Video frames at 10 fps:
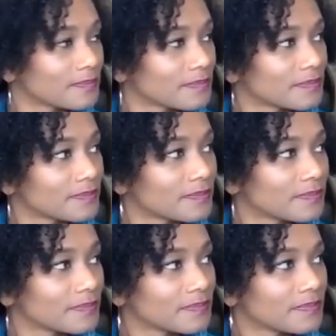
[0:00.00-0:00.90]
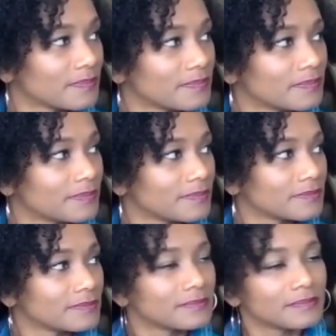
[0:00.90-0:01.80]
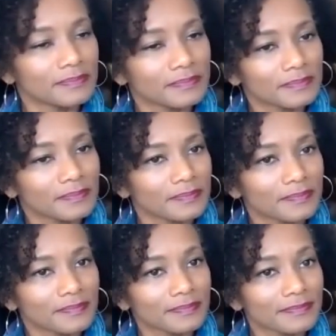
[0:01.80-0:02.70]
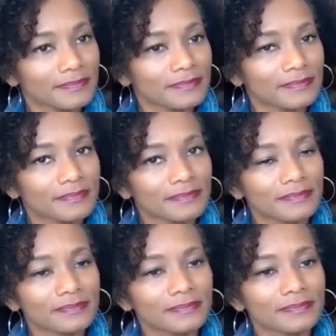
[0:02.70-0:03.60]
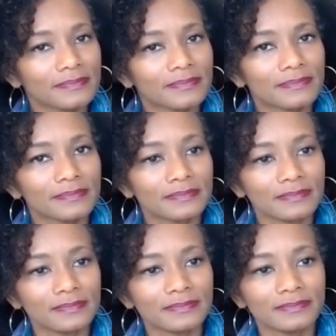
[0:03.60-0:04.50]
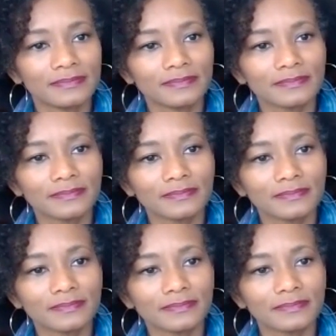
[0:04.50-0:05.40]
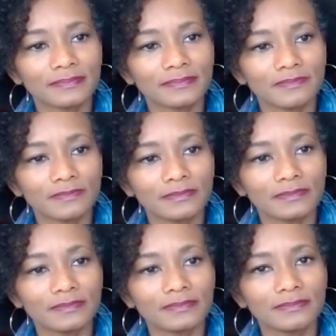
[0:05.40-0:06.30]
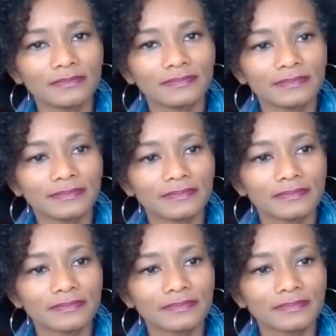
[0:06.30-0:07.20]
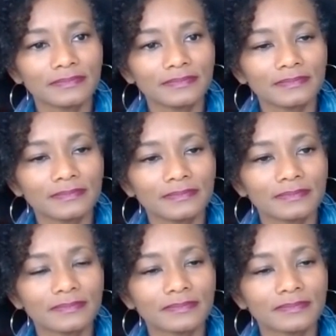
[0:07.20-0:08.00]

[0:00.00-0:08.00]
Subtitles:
(not speaking)